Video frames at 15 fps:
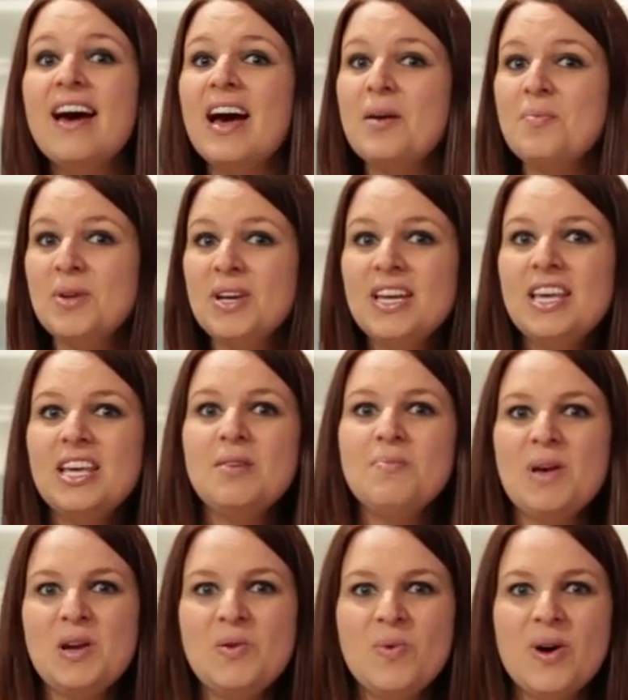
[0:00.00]
I'm going to keep
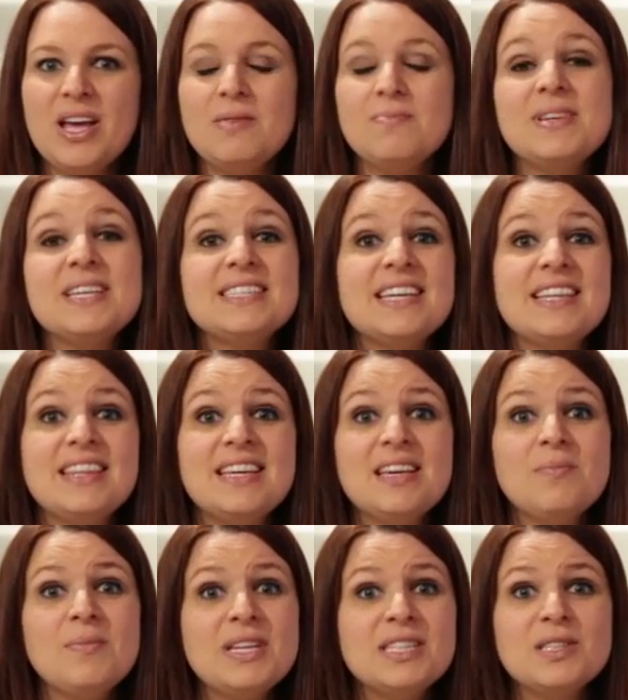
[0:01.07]
mine white because I think
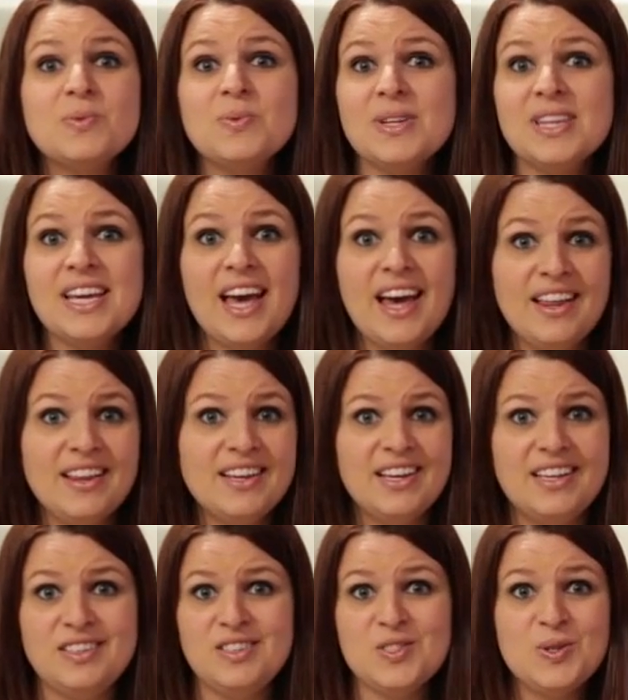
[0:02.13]
it makes it really
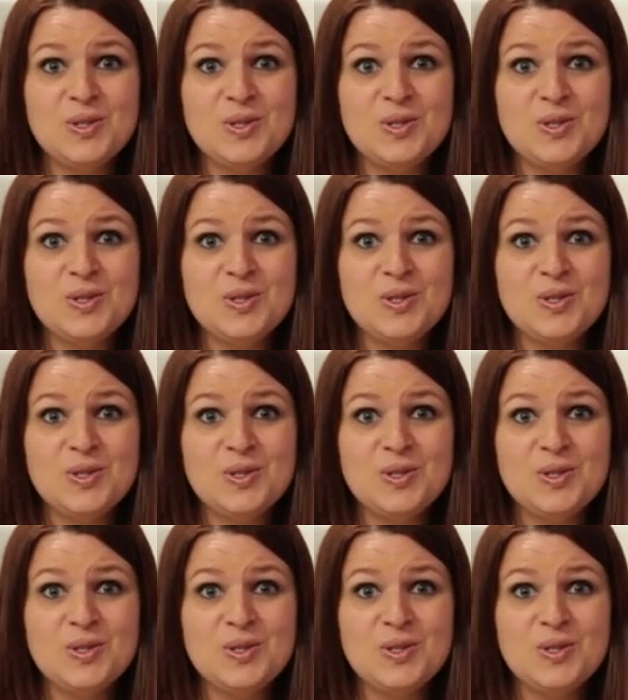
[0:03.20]
elegant,